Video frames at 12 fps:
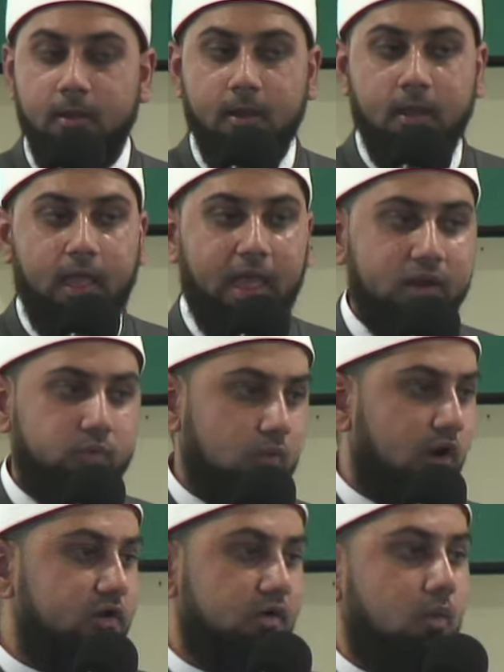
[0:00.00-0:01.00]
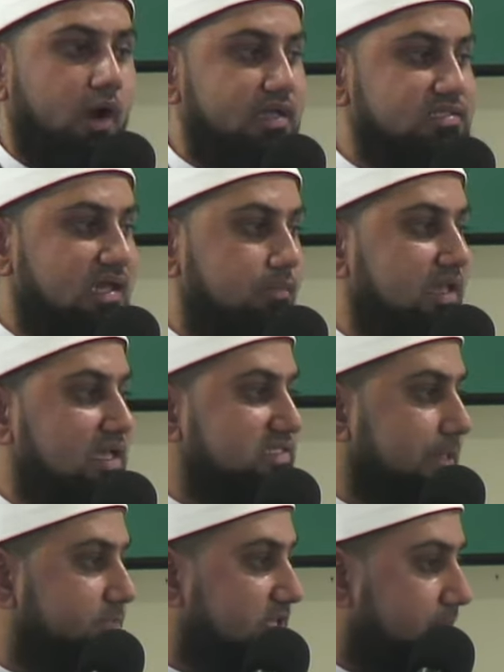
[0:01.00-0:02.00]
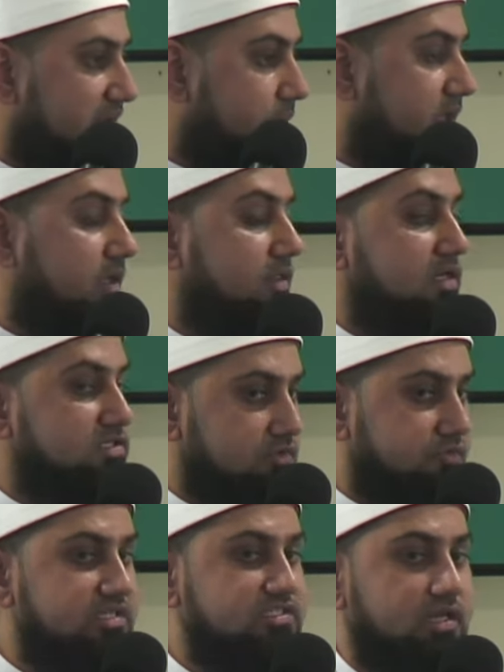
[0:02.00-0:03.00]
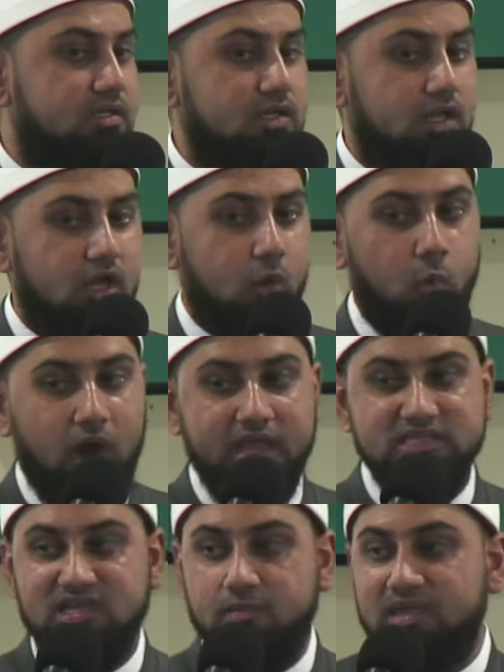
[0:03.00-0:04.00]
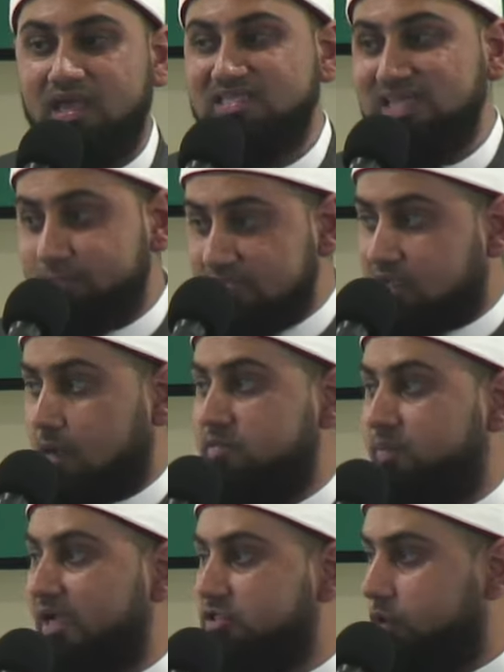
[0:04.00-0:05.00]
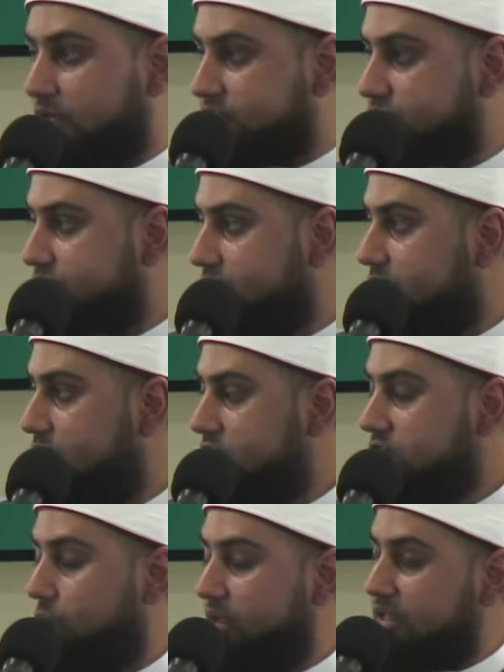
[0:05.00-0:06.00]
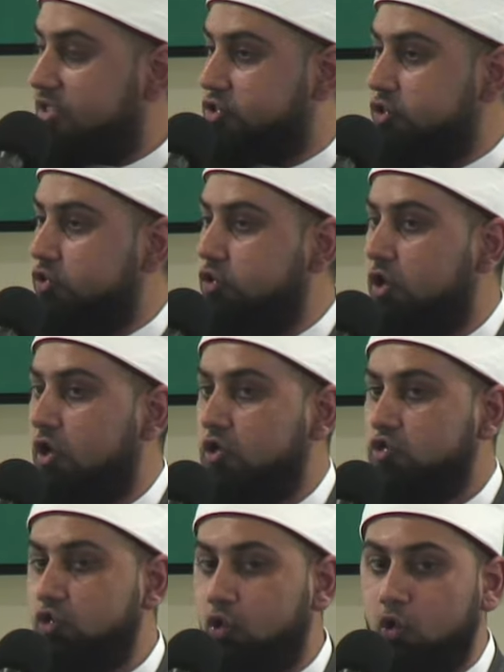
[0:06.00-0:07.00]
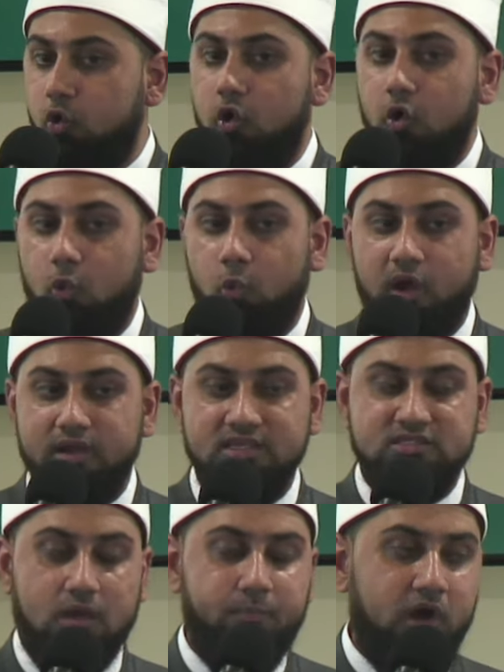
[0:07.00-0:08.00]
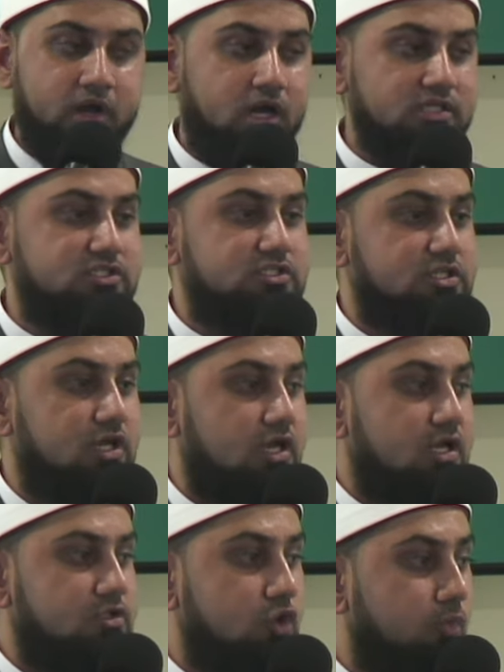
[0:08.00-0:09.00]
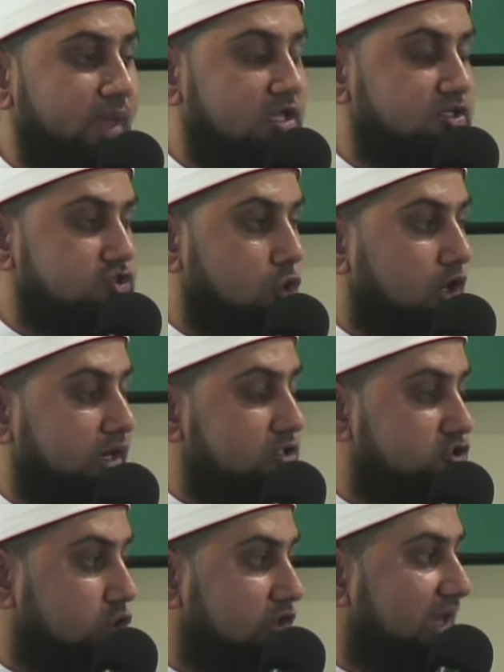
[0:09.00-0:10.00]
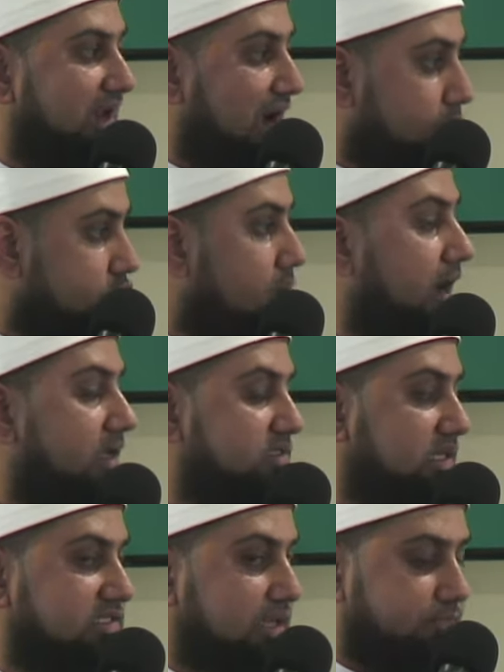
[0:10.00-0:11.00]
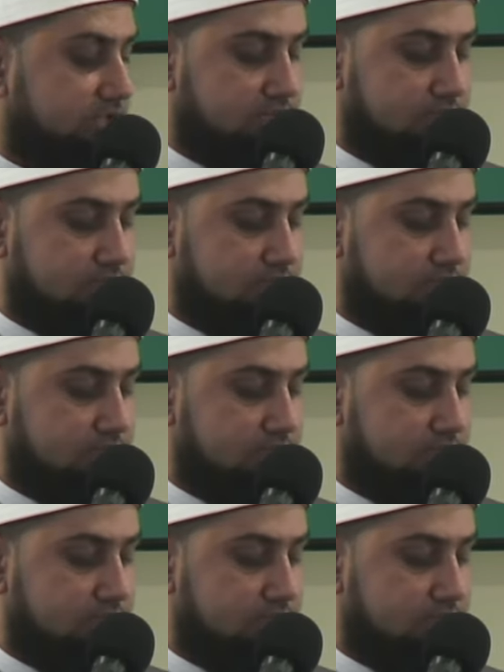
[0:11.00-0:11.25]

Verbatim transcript: and we're wondering why it's not being accepted. Maybe there's a reason why it's not being accepted. It comes back to us. So we need to do what is upon us to make sure and ensure that our dua is accepted.